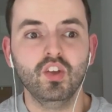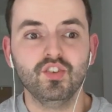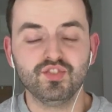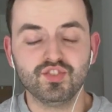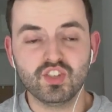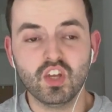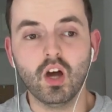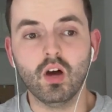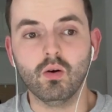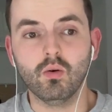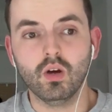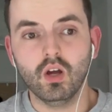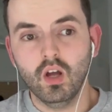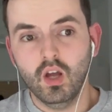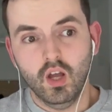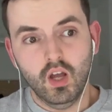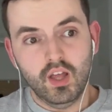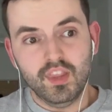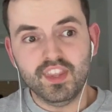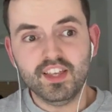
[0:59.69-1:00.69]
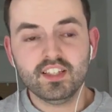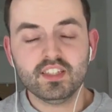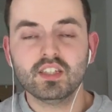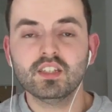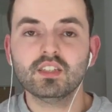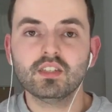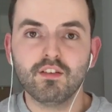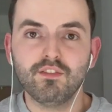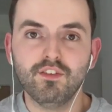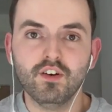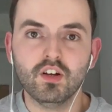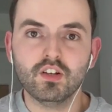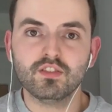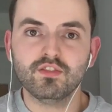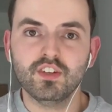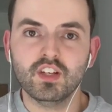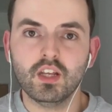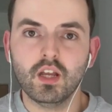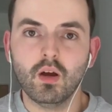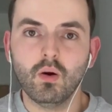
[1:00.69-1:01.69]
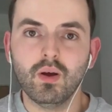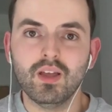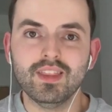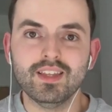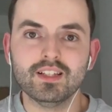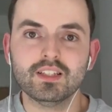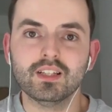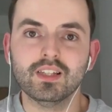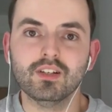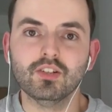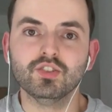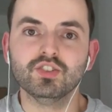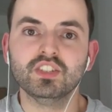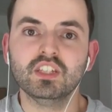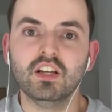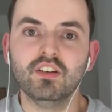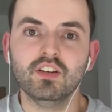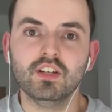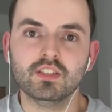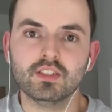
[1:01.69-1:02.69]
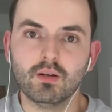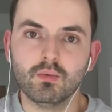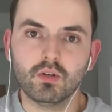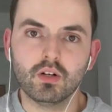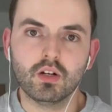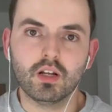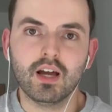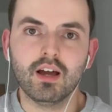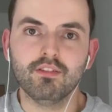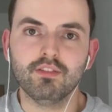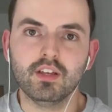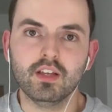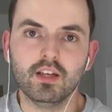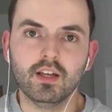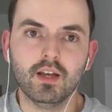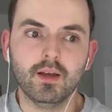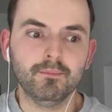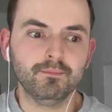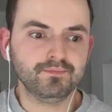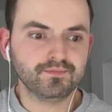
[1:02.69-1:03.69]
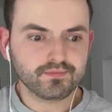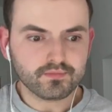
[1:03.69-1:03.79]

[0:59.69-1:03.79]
So this is the first video in this little series that we're going to have here.